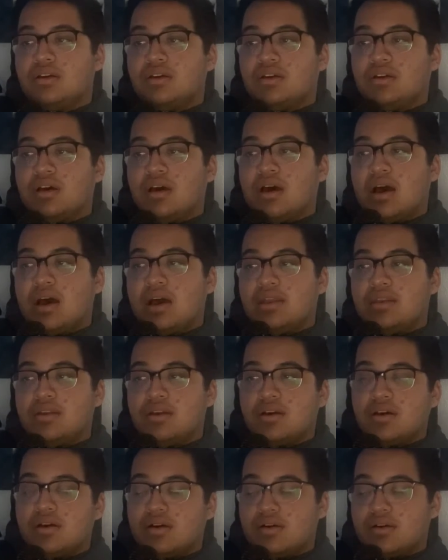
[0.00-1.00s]
I
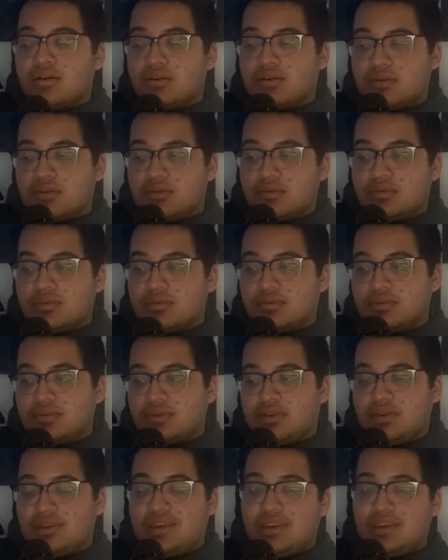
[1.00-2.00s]
know
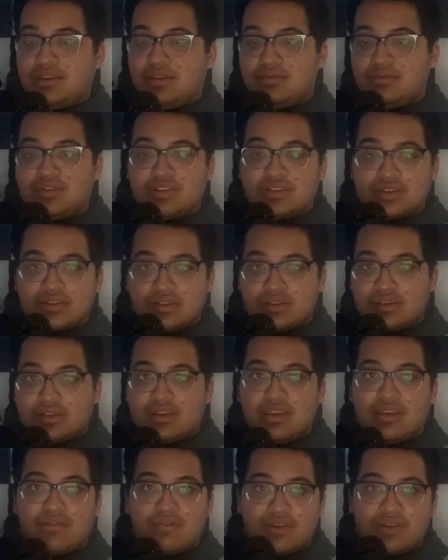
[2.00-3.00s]
he just,
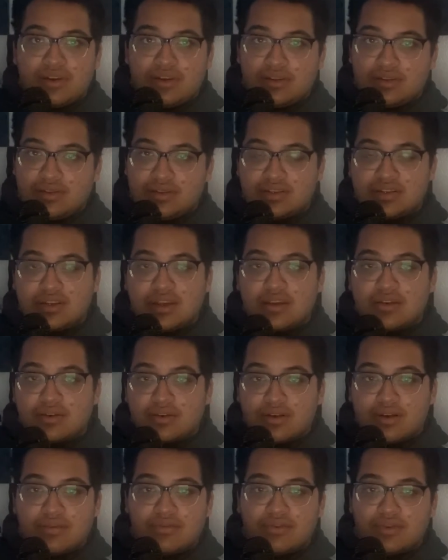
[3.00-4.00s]
even in the Snyder
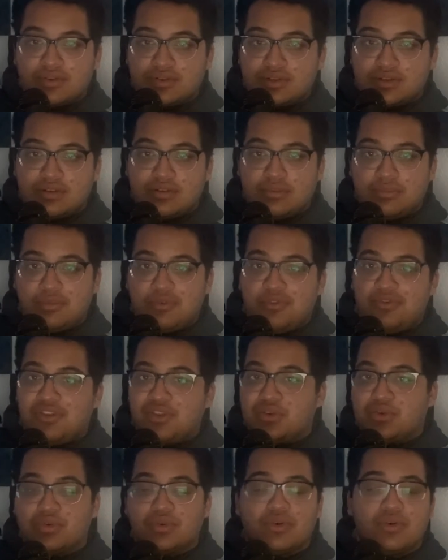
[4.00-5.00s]
Cut version of the movie,
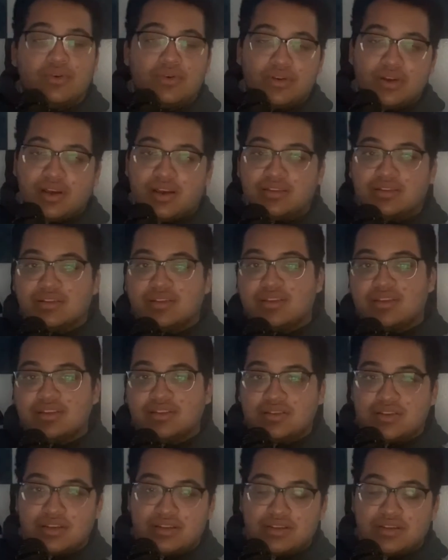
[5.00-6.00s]
there are all kinds of things
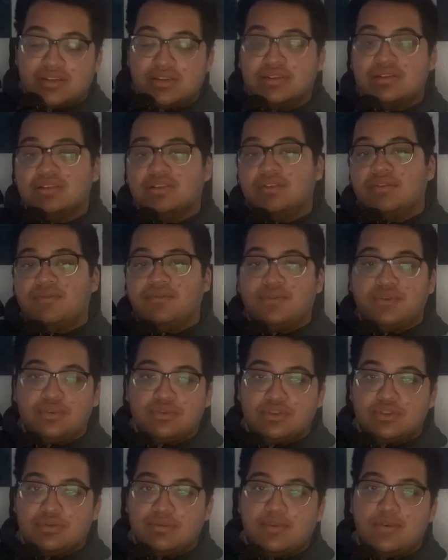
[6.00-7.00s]
hinting to
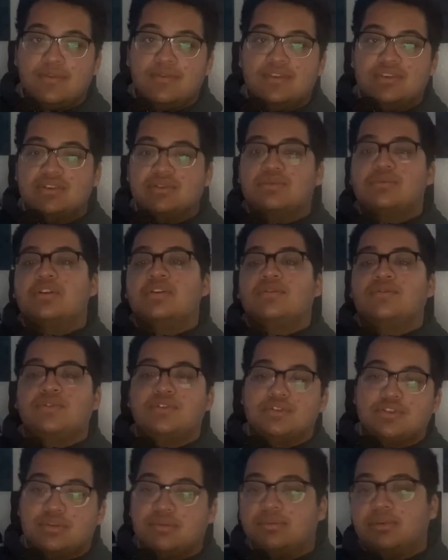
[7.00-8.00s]
future movies and what
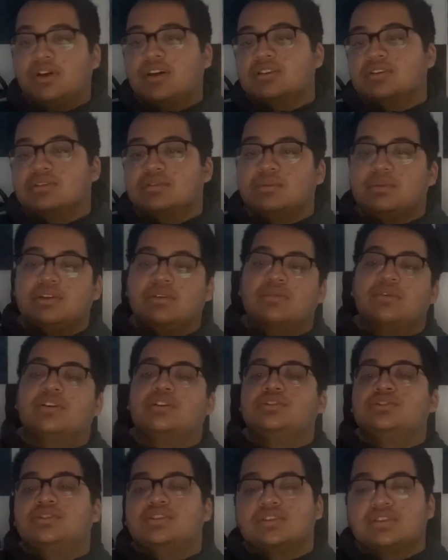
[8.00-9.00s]
future plots will be and what a
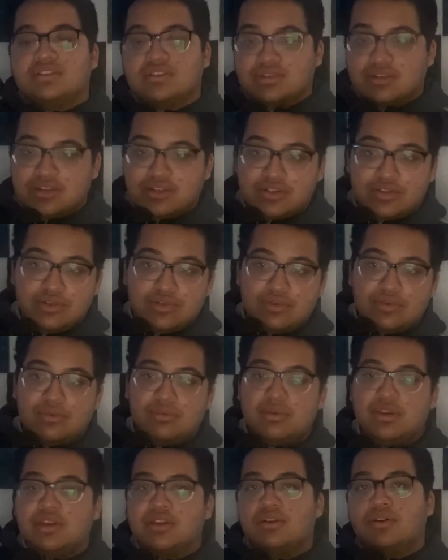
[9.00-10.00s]
Justice League 2 would
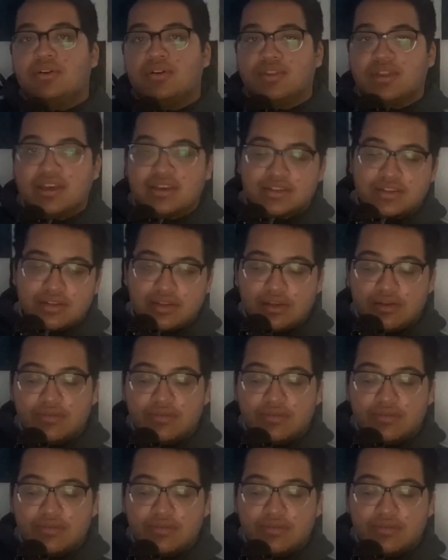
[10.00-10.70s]
be and all that stuff.